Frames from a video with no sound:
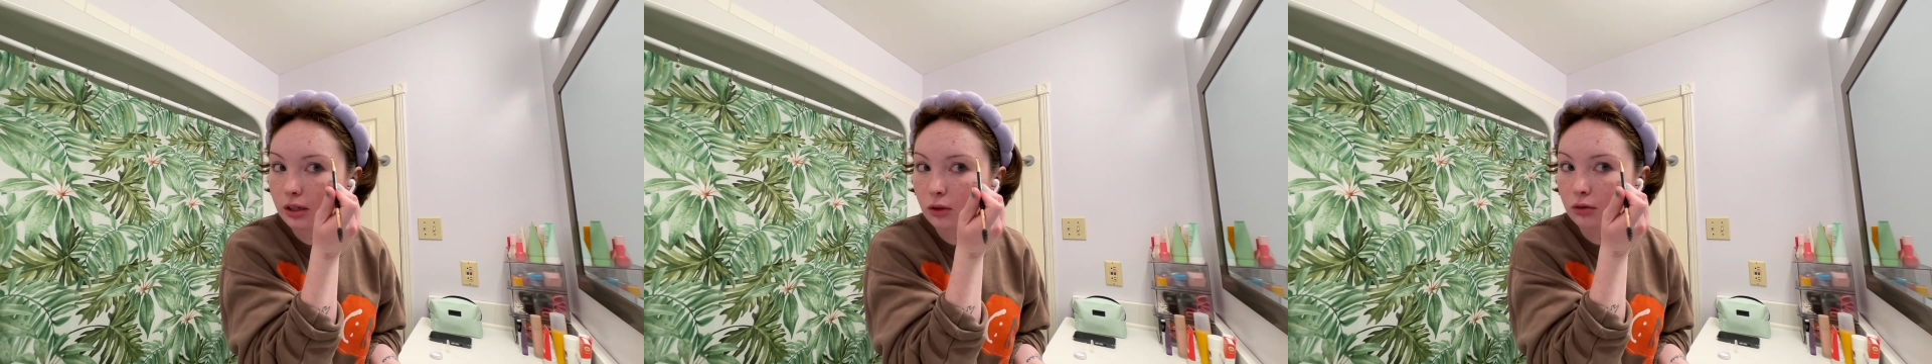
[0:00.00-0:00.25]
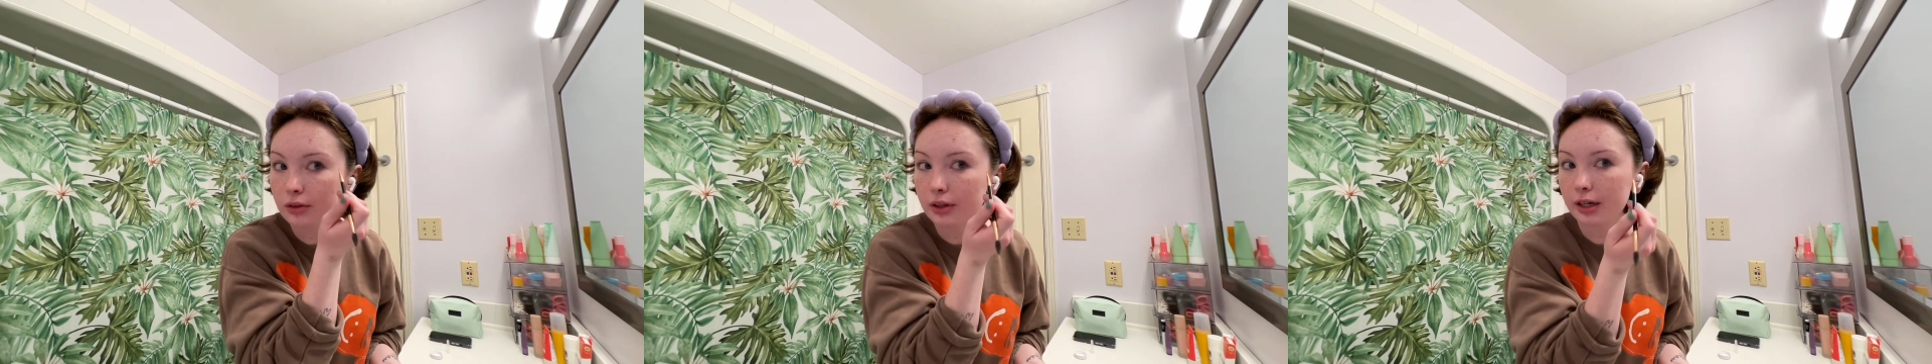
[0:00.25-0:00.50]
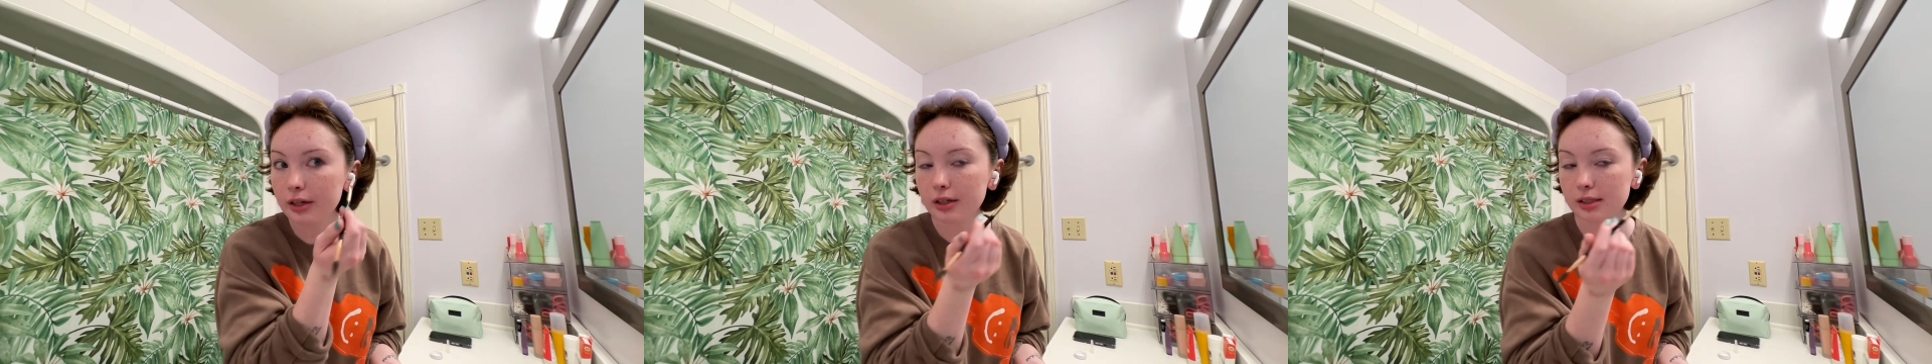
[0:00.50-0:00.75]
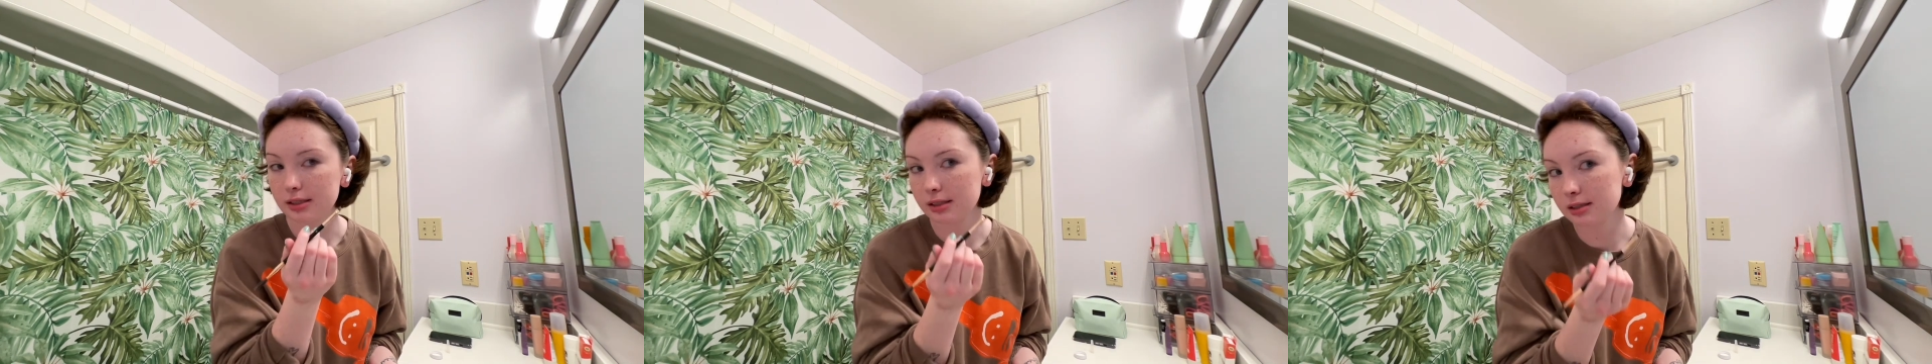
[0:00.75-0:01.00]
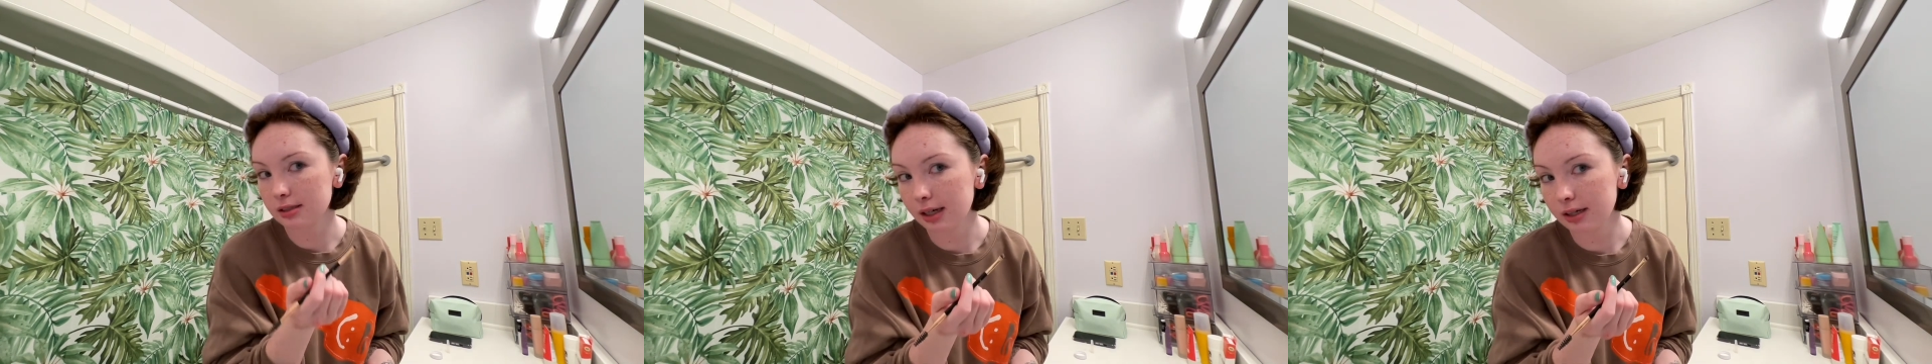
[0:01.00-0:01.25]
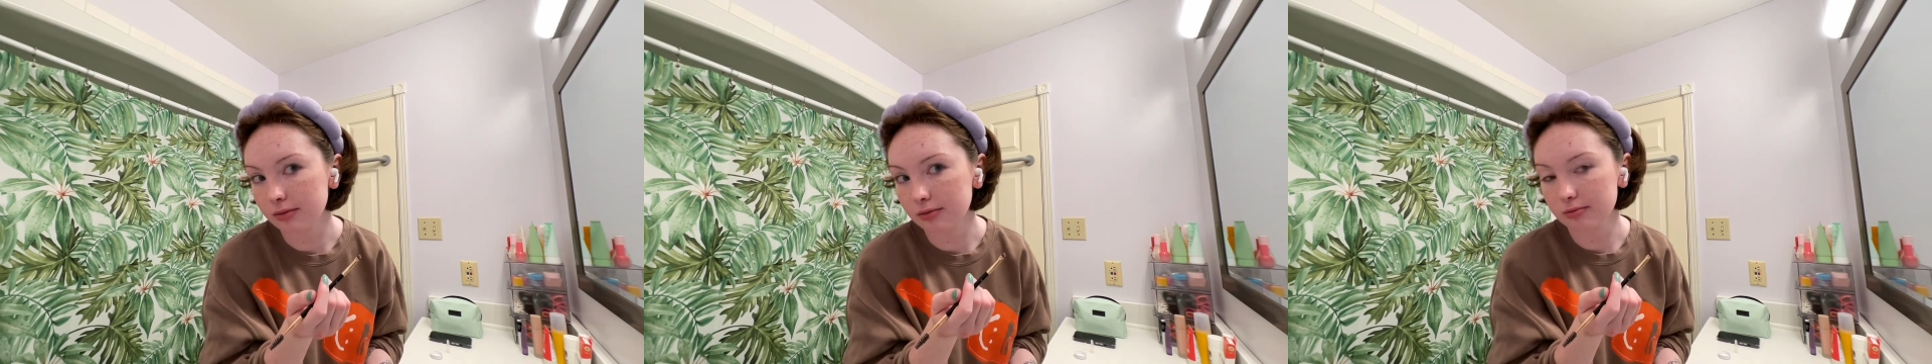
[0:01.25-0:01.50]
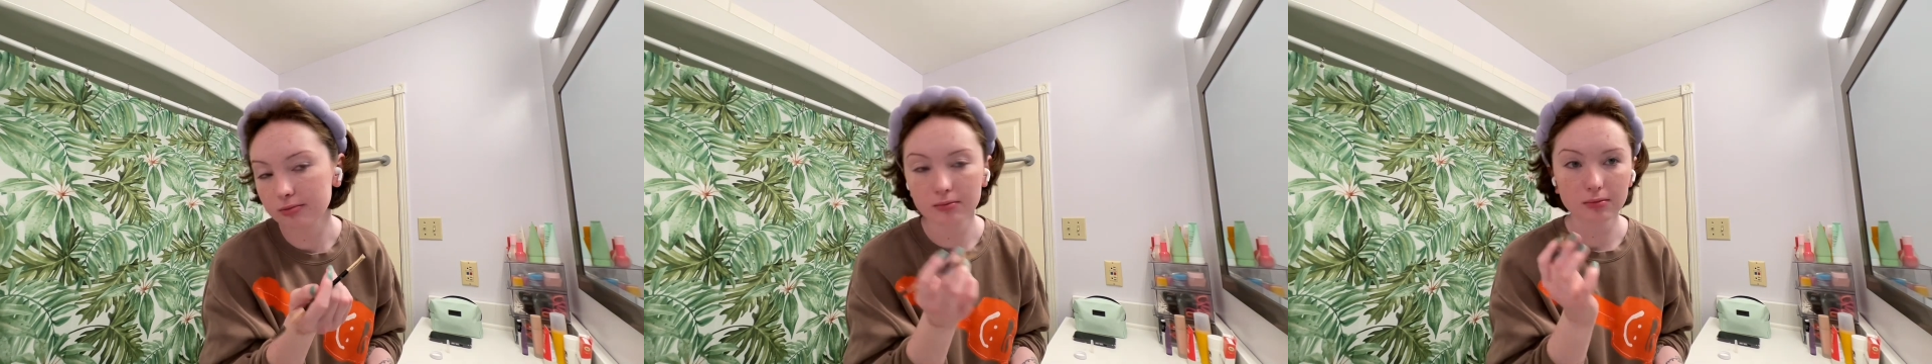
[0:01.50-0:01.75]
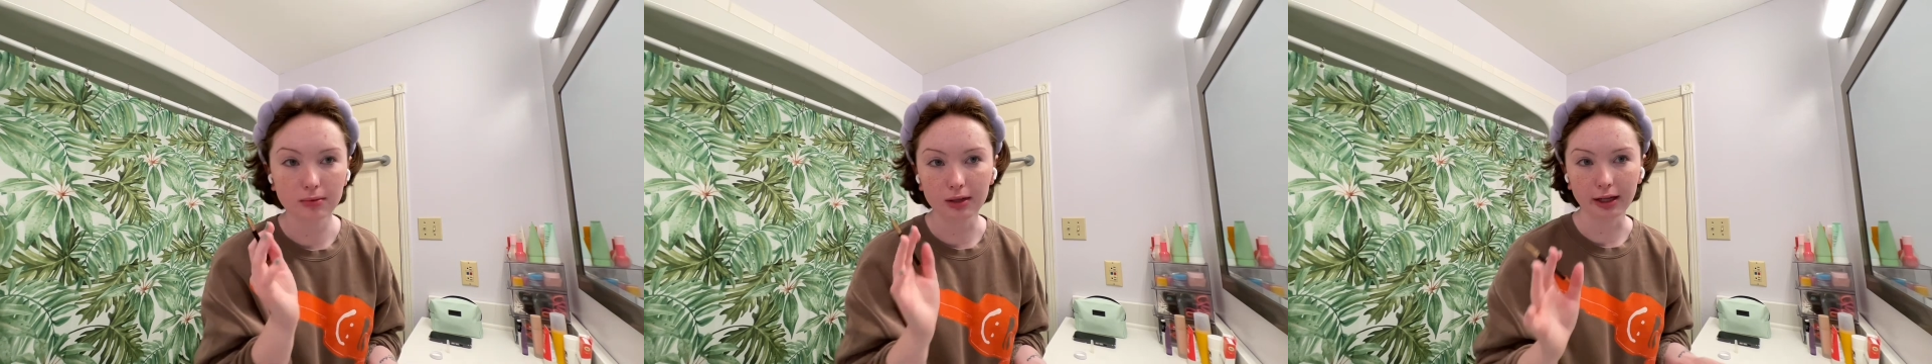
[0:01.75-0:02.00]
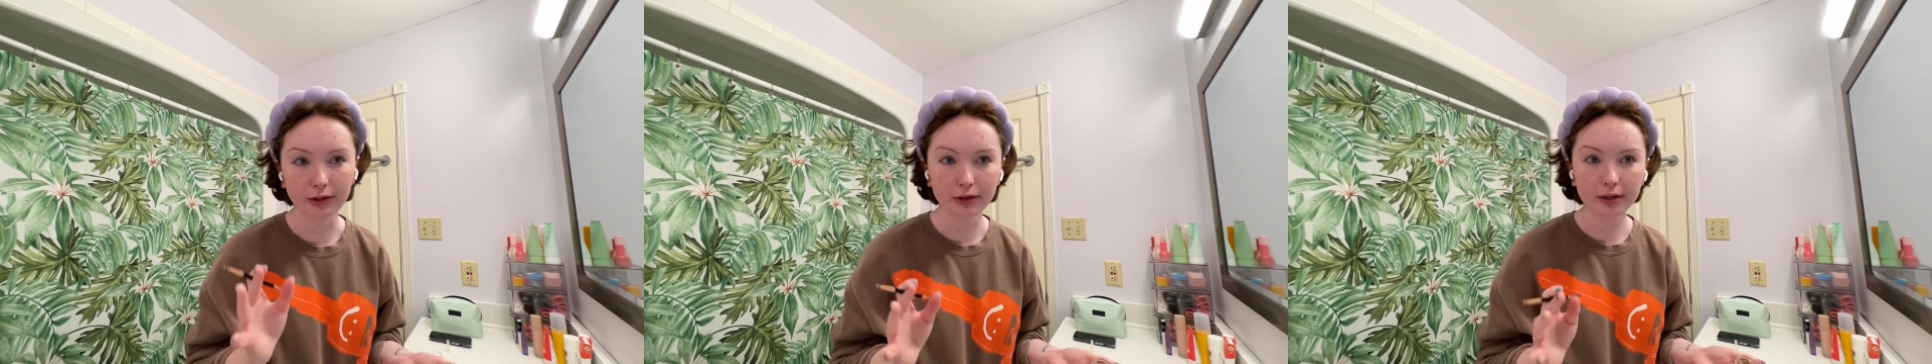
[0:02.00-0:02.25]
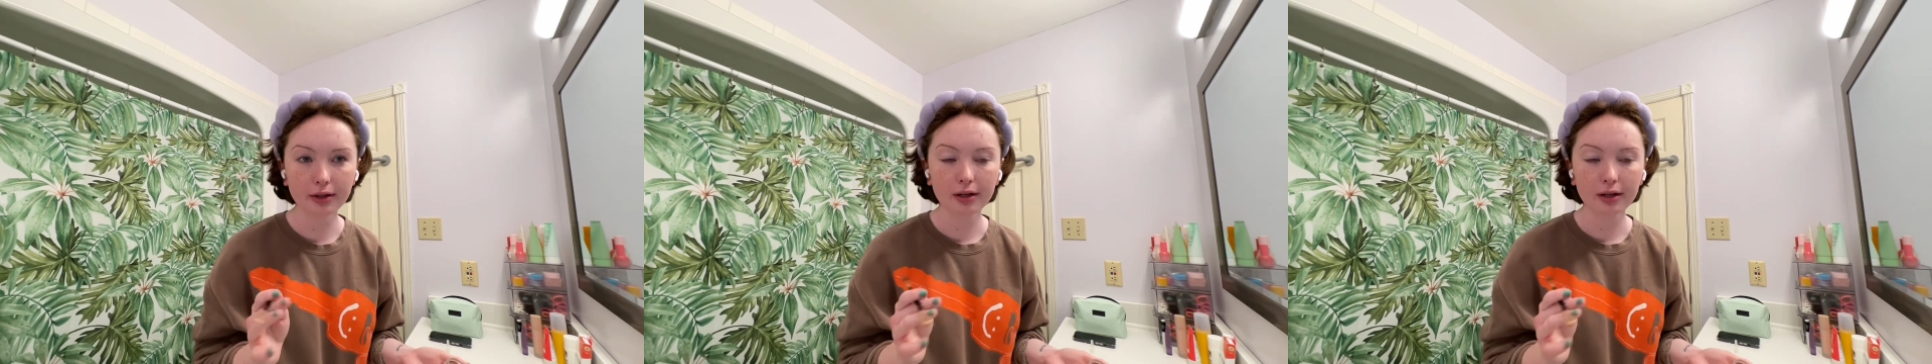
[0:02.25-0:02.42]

like over there because it's kind of lighter,